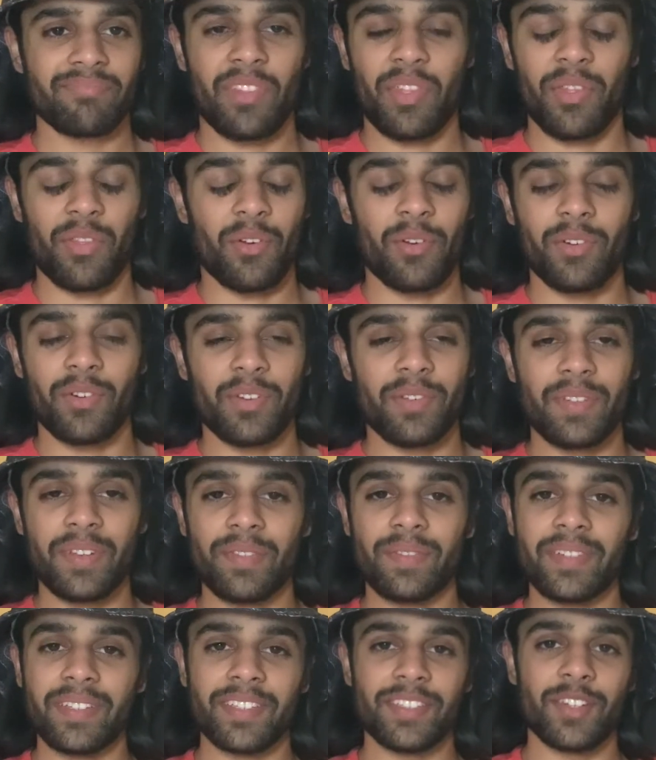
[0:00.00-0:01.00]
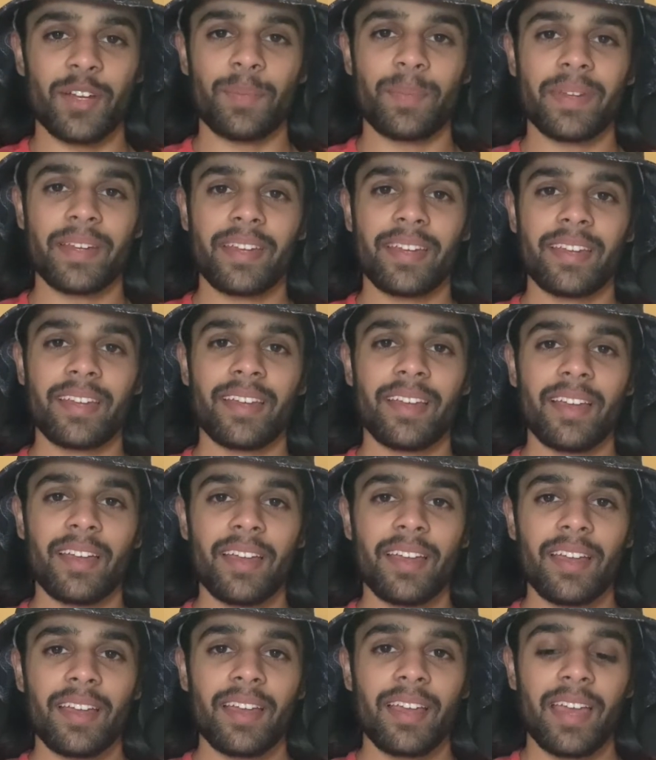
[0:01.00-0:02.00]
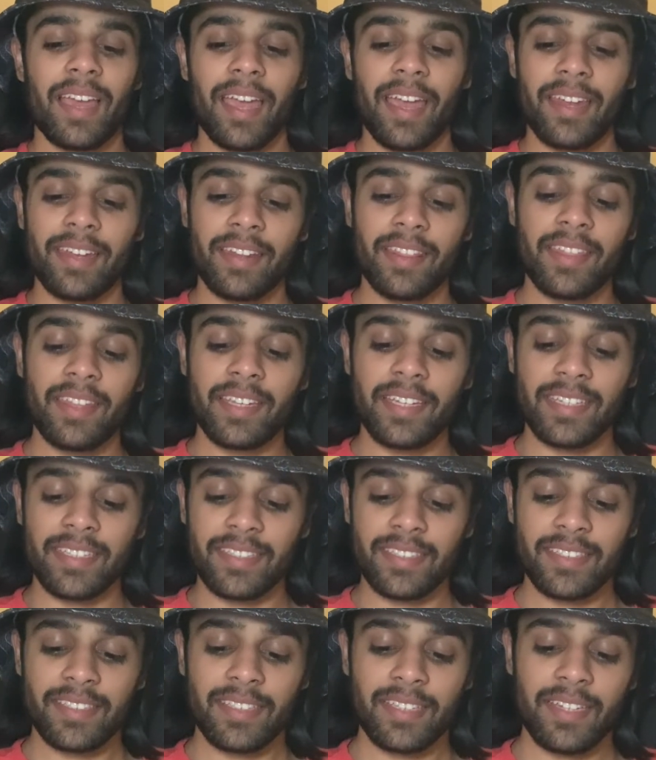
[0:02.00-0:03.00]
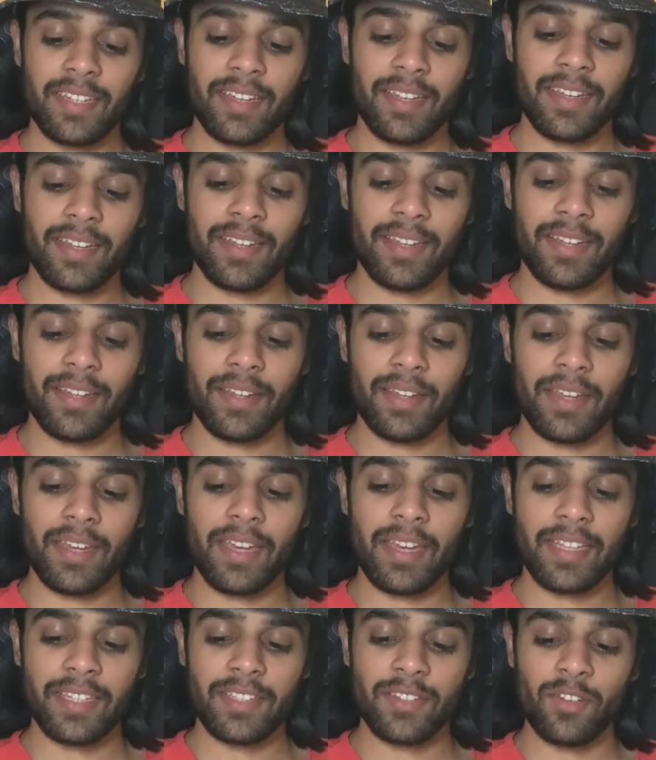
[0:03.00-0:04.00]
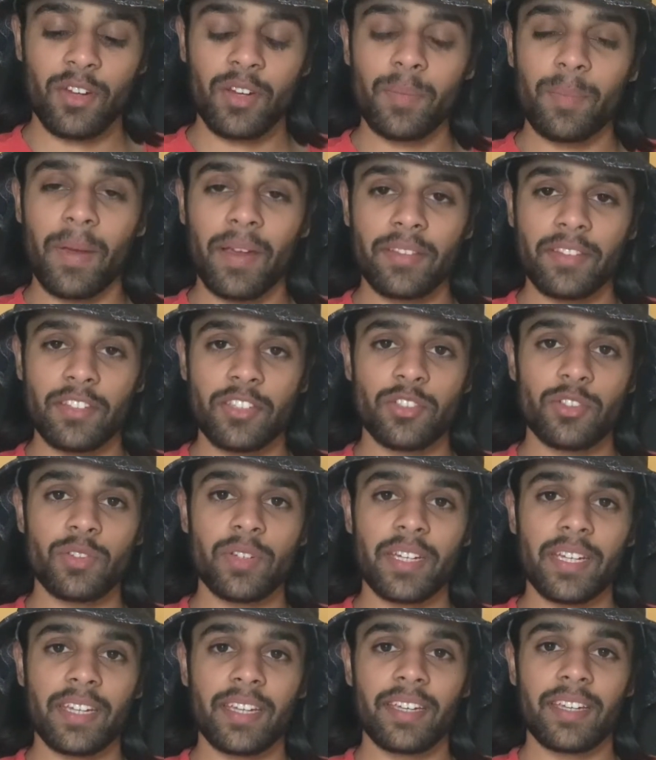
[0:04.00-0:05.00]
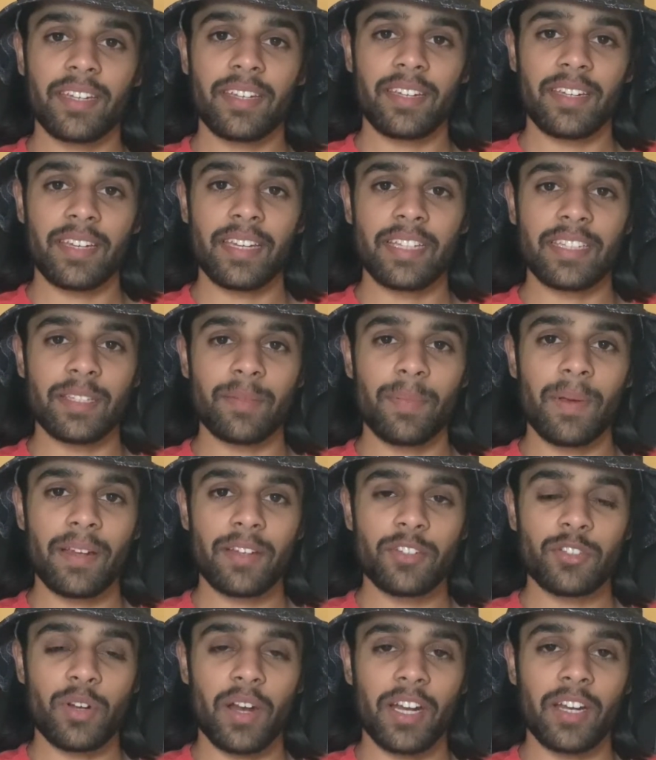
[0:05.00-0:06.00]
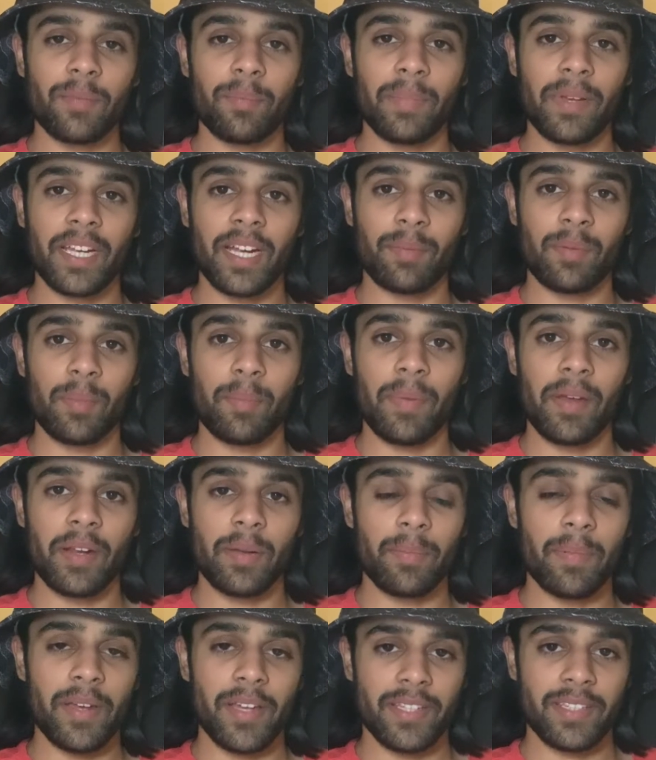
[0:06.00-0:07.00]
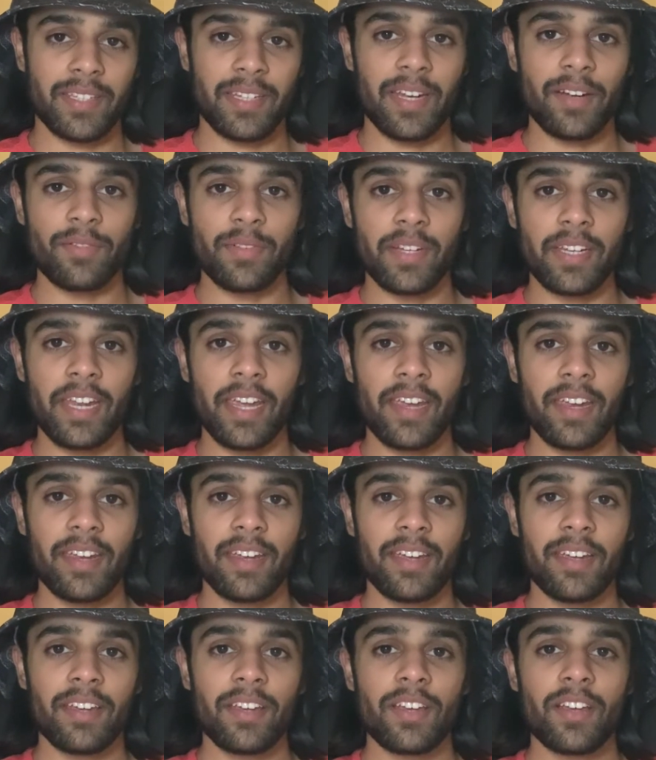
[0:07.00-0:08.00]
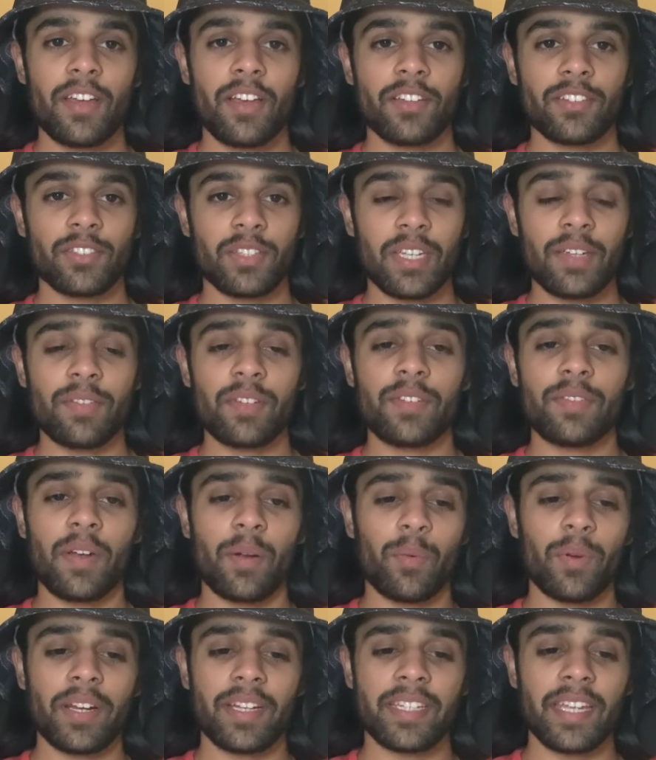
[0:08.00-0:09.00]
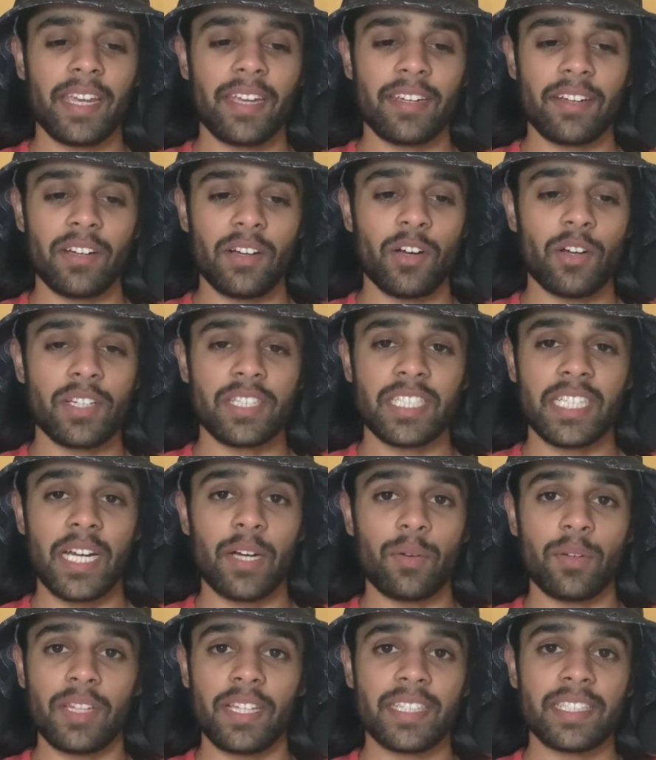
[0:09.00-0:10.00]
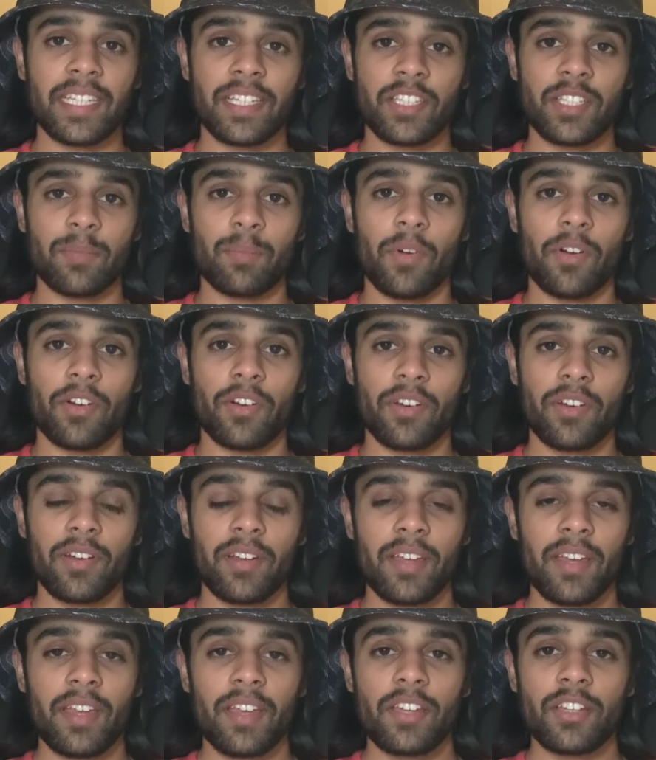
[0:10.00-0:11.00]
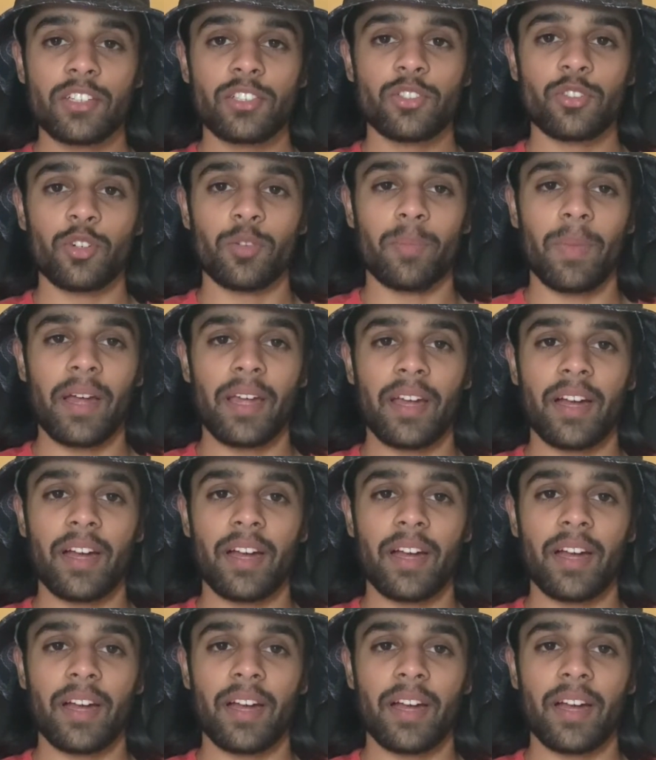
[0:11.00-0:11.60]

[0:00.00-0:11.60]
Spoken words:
thought of even stopping. And the thing is, it's not about the streak. It's about trying to become a better person every day. So even if I were to take a hot shower, let's say tomorrow, sure, my